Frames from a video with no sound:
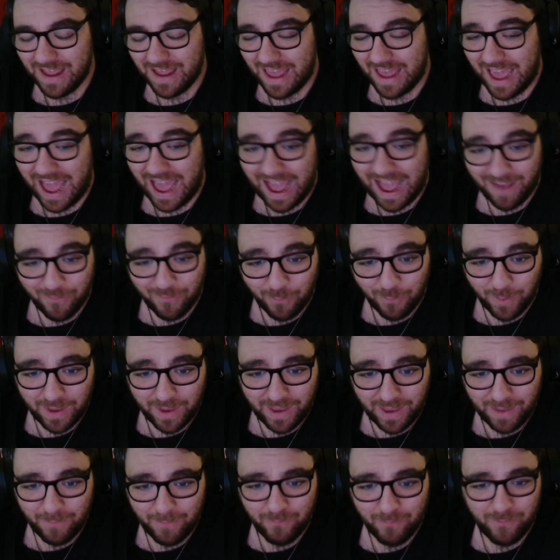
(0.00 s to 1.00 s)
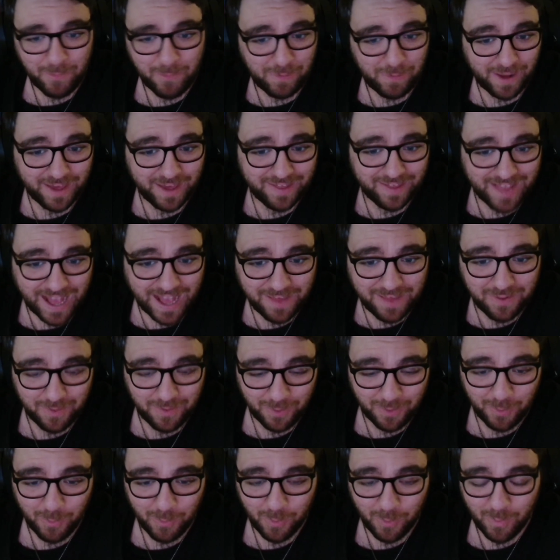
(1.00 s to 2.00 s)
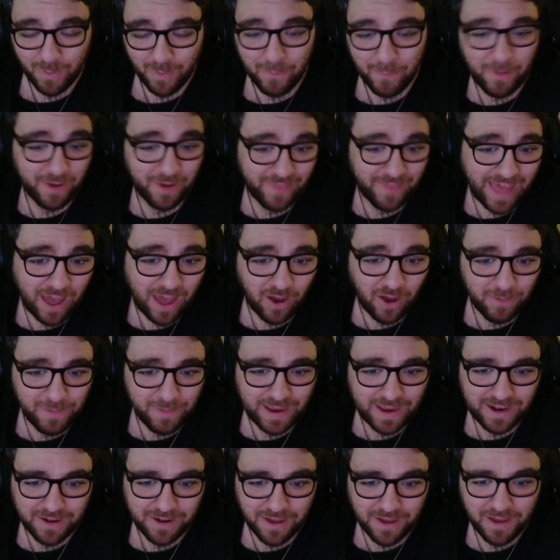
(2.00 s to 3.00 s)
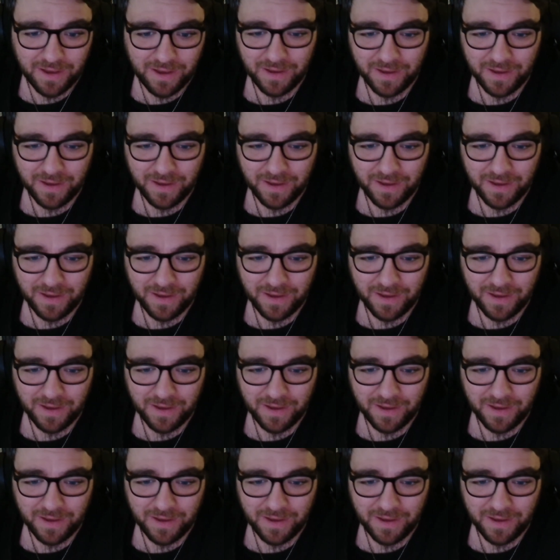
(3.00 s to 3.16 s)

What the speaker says: have we replaced Hasenhüttl? And by that I mean a